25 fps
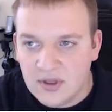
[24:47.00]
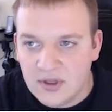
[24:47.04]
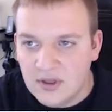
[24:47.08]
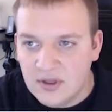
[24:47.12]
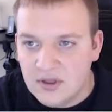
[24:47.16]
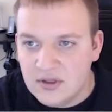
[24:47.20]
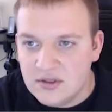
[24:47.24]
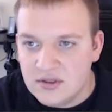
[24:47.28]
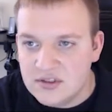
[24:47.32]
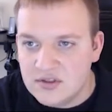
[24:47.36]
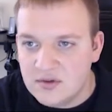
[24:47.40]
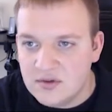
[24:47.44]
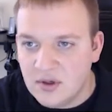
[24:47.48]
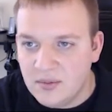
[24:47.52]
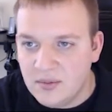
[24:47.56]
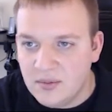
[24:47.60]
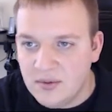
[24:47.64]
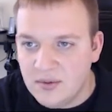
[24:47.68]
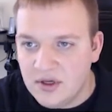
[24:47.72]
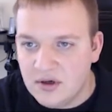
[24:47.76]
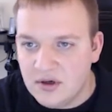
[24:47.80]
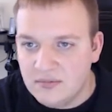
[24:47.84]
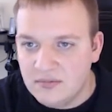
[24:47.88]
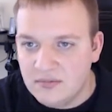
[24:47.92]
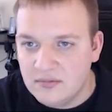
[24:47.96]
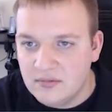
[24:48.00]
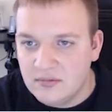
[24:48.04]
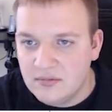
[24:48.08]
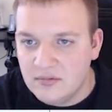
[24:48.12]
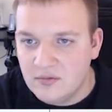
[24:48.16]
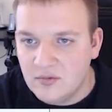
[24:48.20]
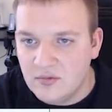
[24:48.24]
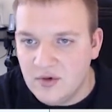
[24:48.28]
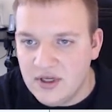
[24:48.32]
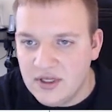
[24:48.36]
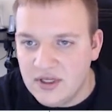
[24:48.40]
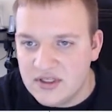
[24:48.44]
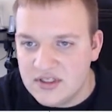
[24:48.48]
So up here,
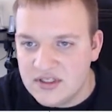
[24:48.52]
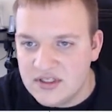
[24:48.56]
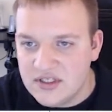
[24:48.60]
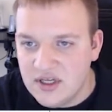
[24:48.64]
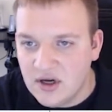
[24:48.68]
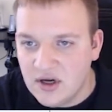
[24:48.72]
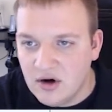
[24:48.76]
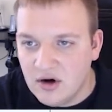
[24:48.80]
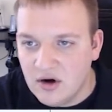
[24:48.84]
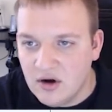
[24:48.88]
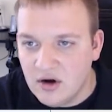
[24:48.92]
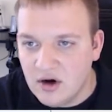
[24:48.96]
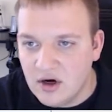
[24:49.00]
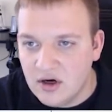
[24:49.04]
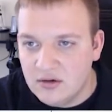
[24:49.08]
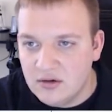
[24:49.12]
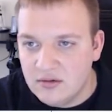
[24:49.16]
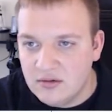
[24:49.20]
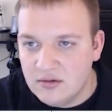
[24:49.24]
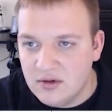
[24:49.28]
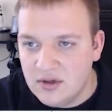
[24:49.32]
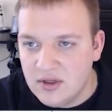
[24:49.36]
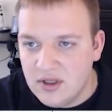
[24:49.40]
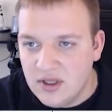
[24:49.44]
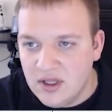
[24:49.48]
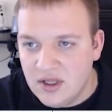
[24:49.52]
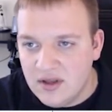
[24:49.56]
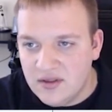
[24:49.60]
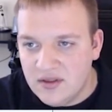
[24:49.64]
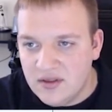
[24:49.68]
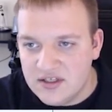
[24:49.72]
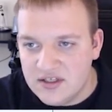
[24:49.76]
we can see our ARN. This